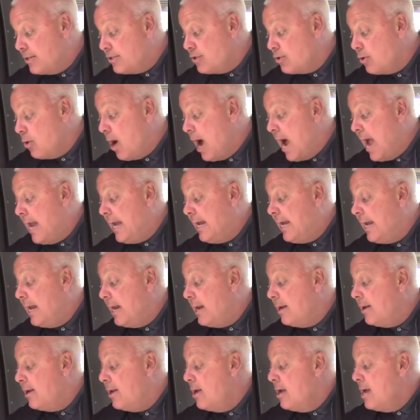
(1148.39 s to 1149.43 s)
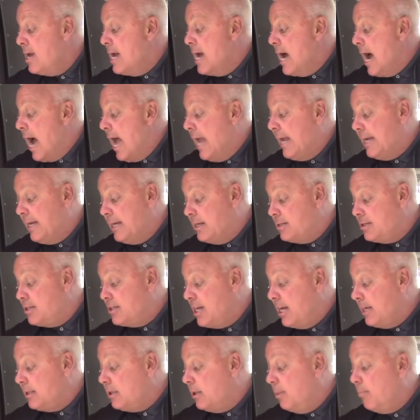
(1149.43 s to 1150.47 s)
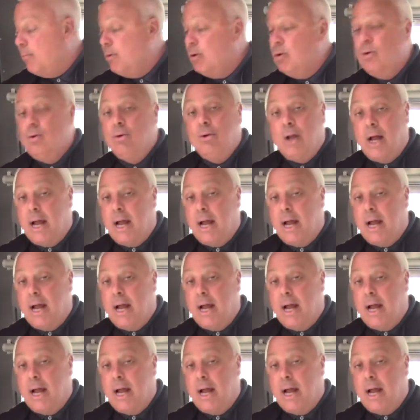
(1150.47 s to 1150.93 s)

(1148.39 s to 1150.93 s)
so I can set the mood.